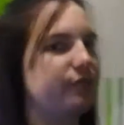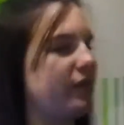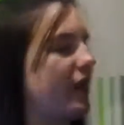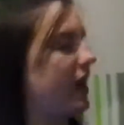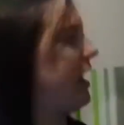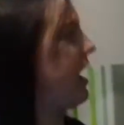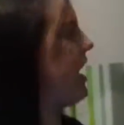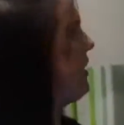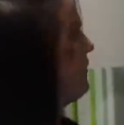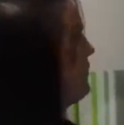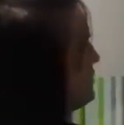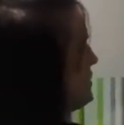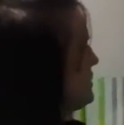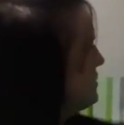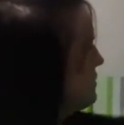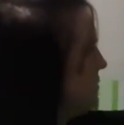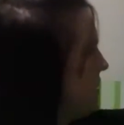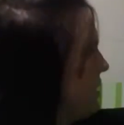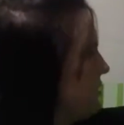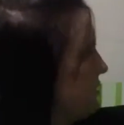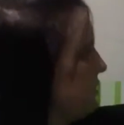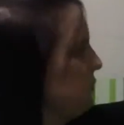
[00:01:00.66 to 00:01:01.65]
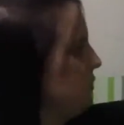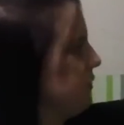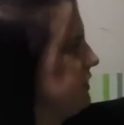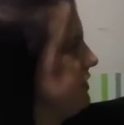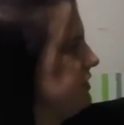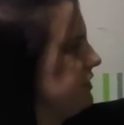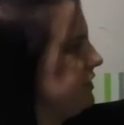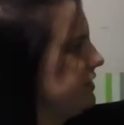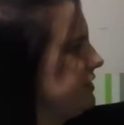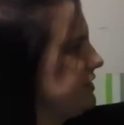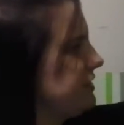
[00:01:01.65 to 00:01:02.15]
I have it so that the
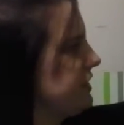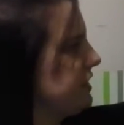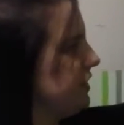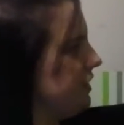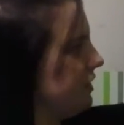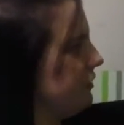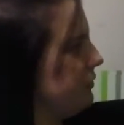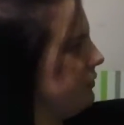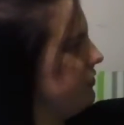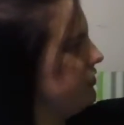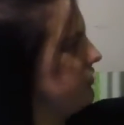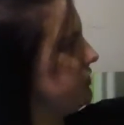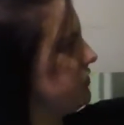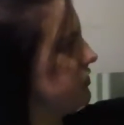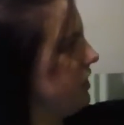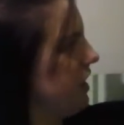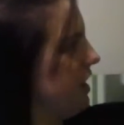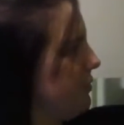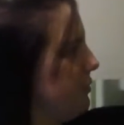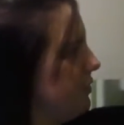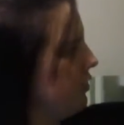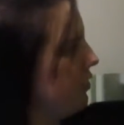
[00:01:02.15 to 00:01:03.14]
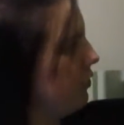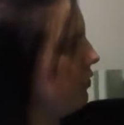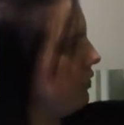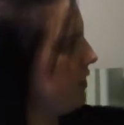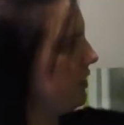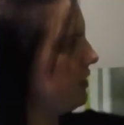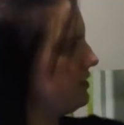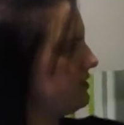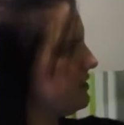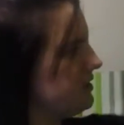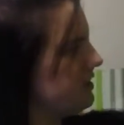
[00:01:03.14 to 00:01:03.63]
printer is here. We just grab the
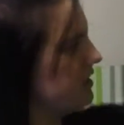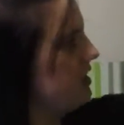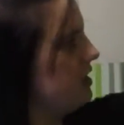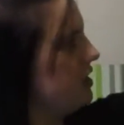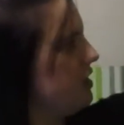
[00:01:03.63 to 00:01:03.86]
cords,